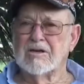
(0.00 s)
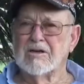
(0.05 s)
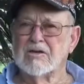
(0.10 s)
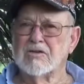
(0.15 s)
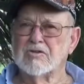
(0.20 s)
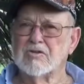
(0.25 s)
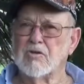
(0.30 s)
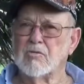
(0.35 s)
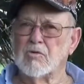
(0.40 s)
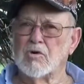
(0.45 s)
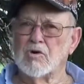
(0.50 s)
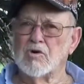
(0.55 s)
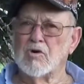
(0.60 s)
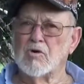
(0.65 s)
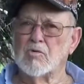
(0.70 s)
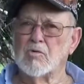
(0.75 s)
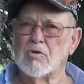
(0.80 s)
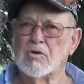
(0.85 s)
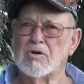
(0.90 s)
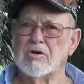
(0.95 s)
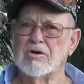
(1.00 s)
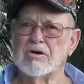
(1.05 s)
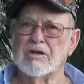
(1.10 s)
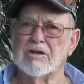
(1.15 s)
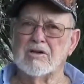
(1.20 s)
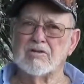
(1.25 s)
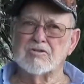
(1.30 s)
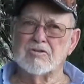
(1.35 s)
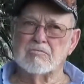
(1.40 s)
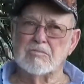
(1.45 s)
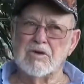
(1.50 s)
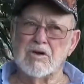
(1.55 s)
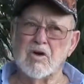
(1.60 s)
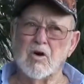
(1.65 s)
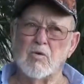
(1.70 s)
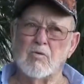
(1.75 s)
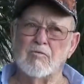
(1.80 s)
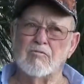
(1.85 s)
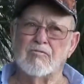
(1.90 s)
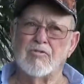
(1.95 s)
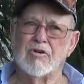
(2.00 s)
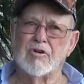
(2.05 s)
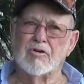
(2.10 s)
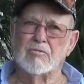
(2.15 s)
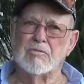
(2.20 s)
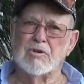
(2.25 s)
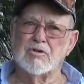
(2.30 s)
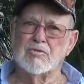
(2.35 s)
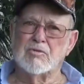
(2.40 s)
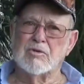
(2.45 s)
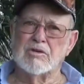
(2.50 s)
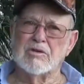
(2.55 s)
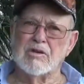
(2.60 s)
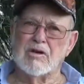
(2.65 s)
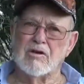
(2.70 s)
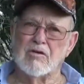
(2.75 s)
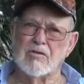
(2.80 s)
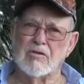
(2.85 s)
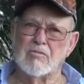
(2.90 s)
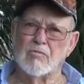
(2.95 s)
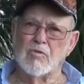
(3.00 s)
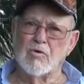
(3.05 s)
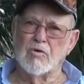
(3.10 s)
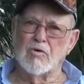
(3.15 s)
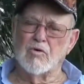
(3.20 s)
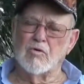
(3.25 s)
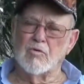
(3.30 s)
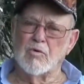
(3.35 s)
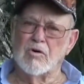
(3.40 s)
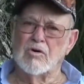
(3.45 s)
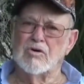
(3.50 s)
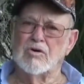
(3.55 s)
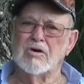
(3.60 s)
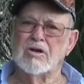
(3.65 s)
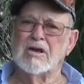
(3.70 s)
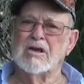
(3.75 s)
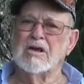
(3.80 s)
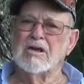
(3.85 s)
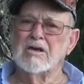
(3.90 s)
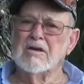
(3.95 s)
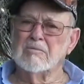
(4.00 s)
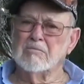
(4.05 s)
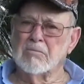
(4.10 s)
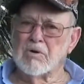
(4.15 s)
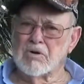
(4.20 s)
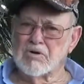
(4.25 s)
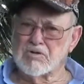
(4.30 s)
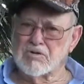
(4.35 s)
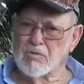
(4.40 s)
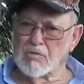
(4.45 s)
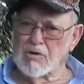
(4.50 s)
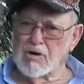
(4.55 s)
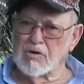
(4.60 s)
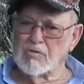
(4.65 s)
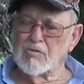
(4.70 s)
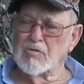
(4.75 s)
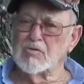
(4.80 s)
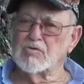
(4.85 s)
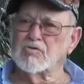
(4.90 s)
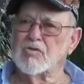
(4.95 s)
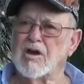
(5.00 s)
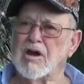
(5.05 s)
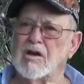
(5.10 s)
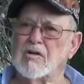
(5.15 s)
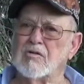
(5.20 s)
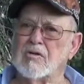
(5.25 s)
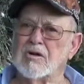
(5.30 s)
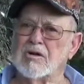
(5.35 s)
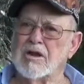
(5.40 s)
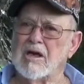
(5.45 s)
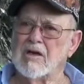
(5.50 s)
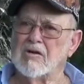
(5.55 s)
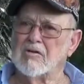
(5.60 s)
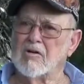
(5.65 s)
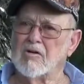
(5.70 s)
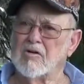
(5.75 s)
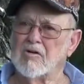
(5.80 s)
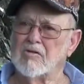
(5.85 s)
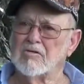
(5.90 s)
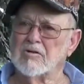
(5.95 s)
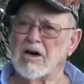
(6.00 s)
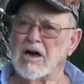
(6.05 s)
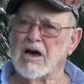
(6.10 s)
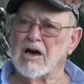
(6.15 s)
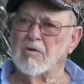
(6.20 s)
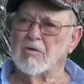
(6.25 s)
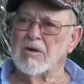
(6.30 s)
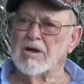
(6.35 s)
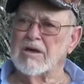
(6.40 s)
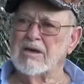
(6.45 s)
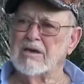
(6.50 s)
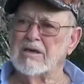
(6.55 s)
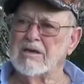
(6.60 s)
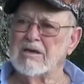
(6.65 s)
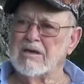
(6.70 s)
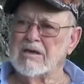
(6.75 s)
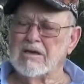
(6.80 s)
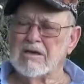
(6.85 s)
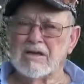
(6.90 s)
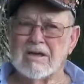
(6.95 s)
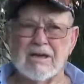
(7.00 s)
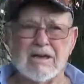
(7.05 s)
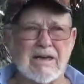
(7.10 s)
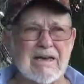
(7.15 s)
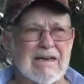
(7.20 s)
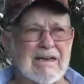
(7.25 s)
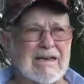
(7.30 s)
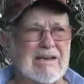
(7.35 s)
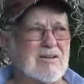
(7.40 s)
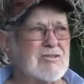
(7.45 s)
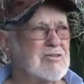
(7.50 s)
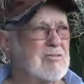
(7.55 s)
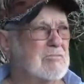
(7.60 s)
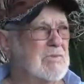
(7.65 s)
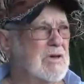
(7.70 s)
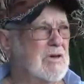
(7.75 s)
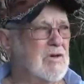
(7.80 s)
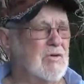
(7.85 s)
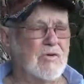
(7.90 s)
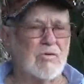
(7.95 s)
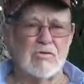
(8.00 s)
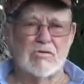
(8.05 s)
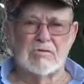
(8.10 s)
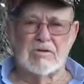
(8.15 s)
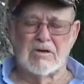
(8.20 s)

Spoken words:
to 101, and there's a big open field between there and 101, plus the railroad track run down there along the highway. And there's a big old